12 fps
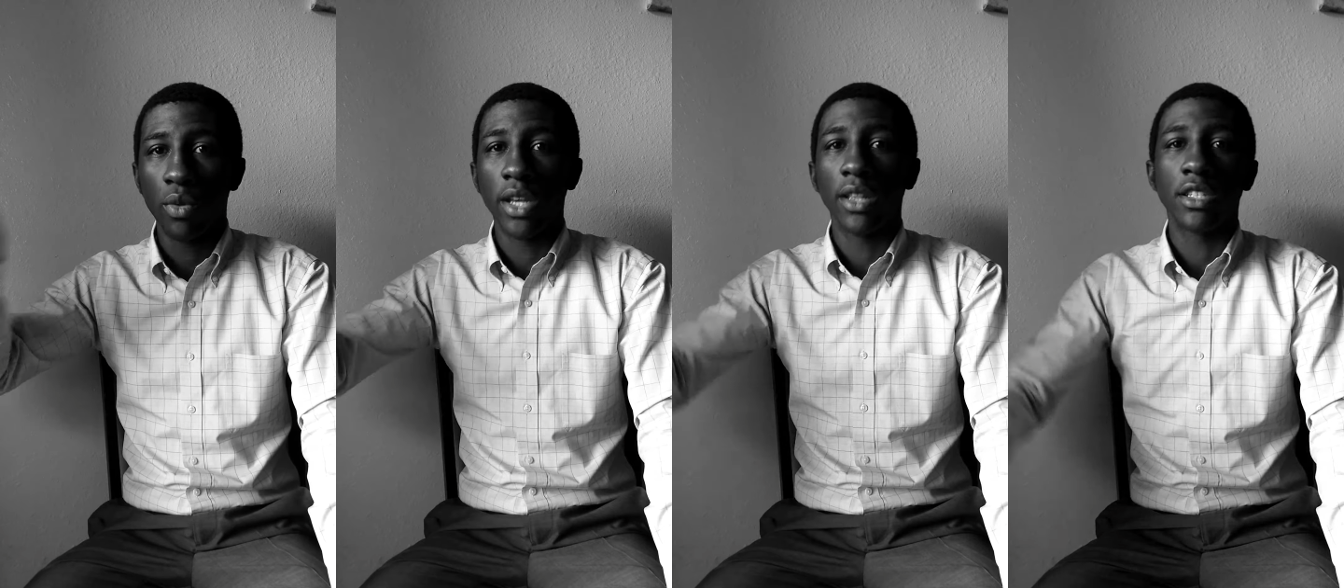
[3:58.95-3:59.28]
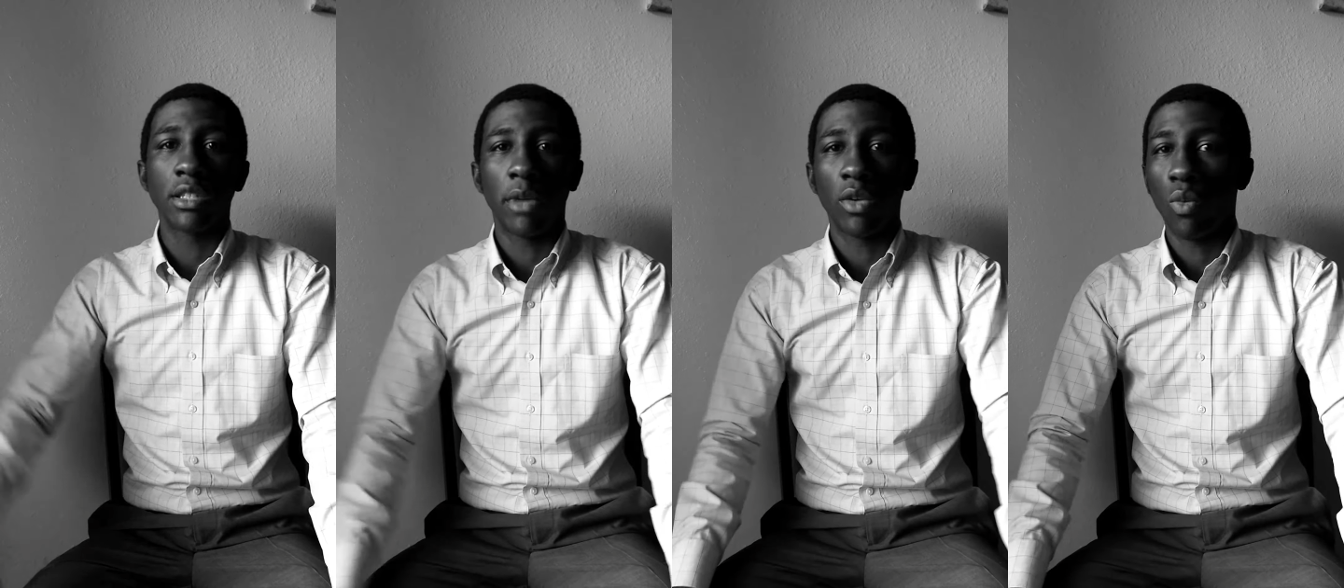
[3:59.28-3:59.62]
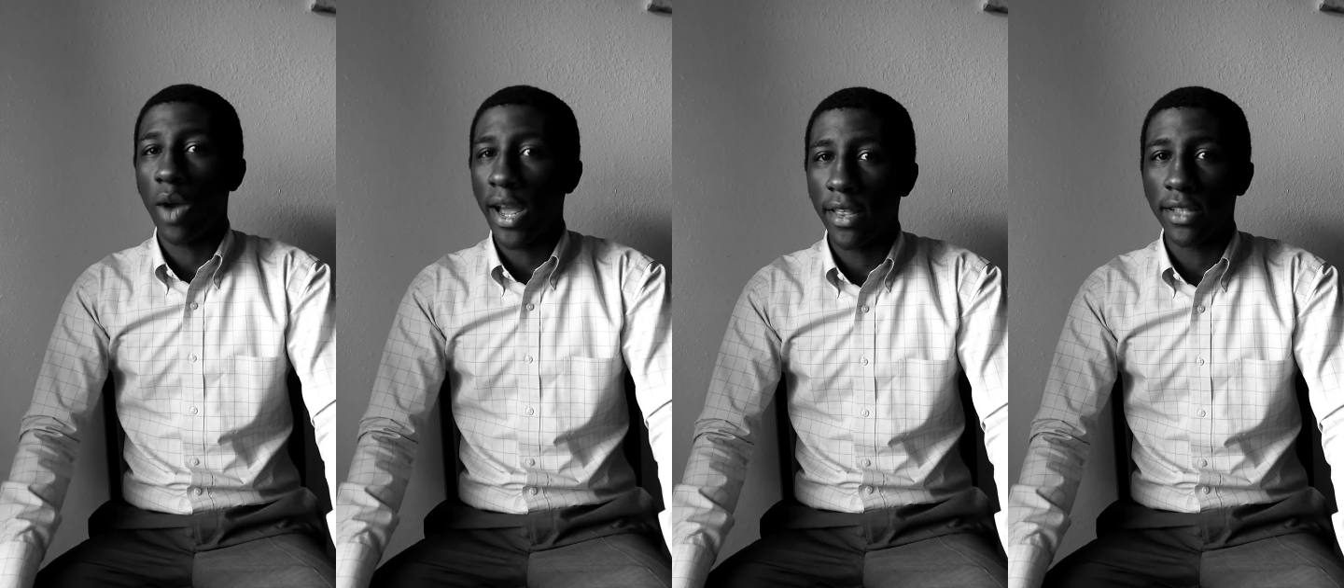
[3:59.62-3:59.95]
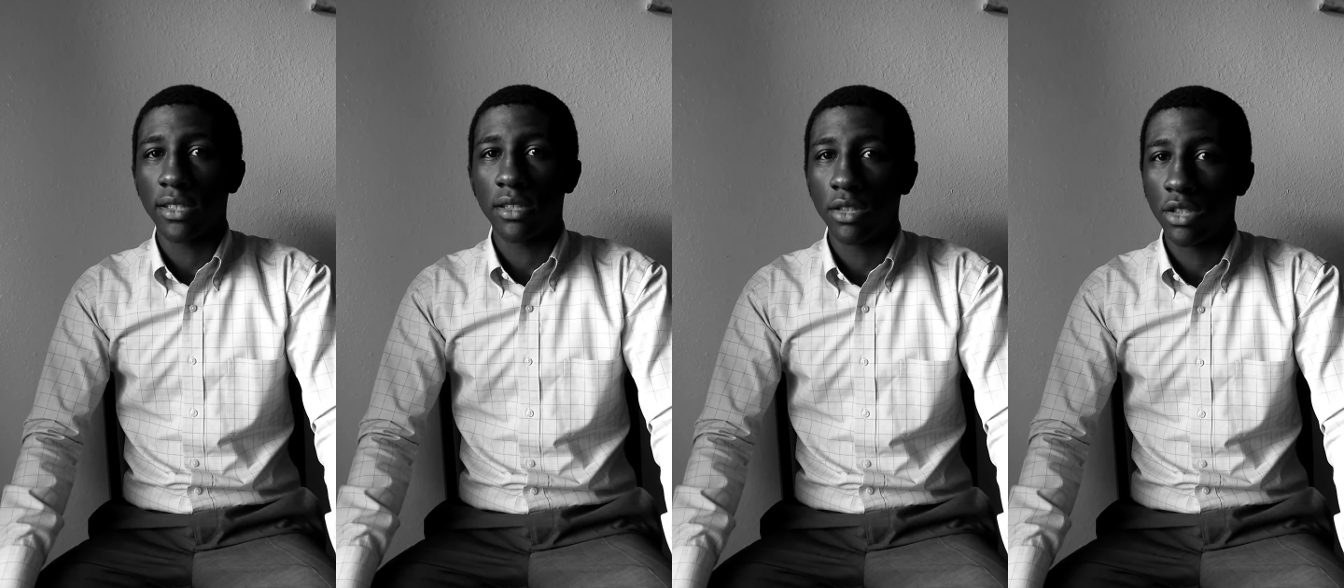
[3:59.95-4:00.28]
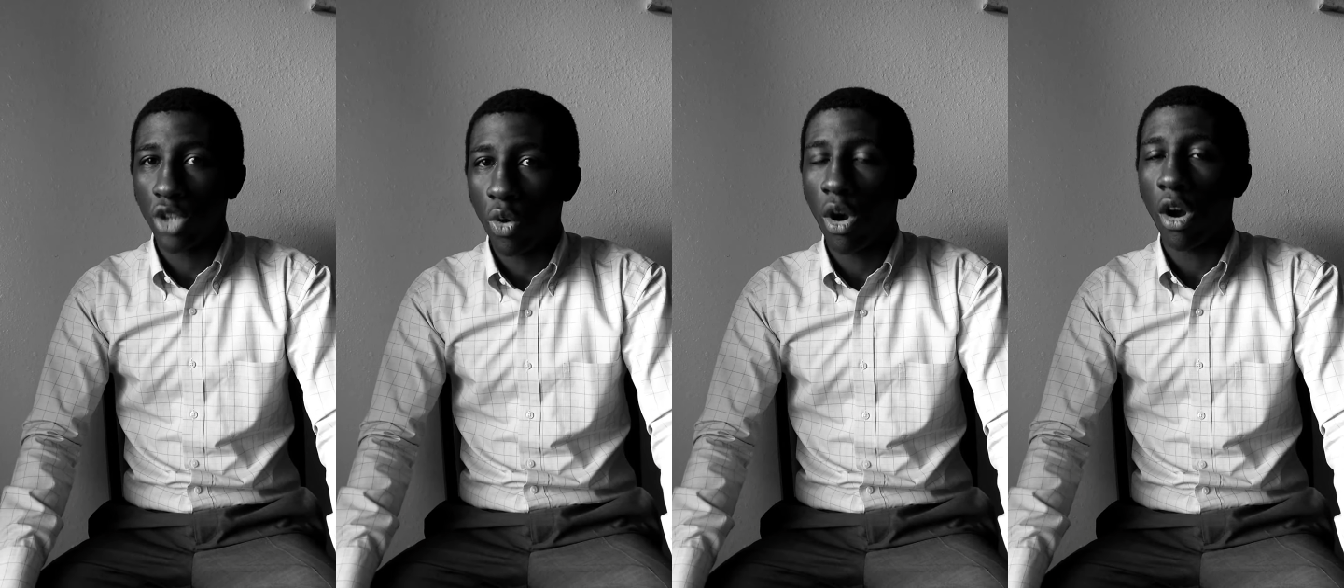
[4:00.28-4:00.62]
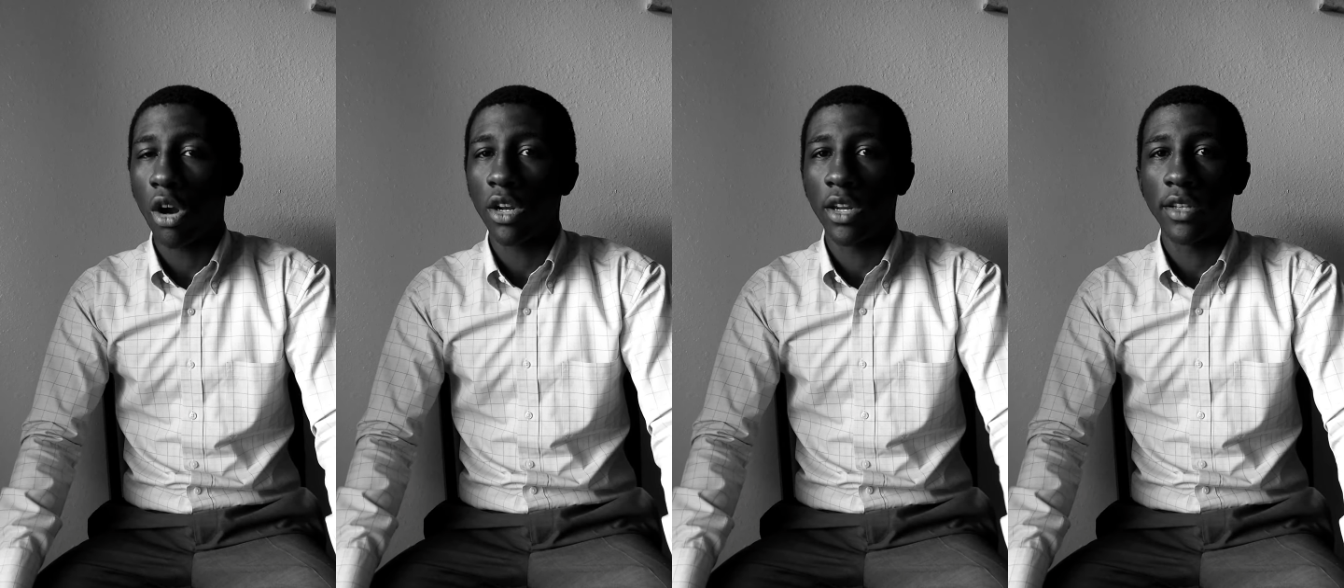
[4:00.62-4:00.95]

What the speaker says: realism on why that's so hard,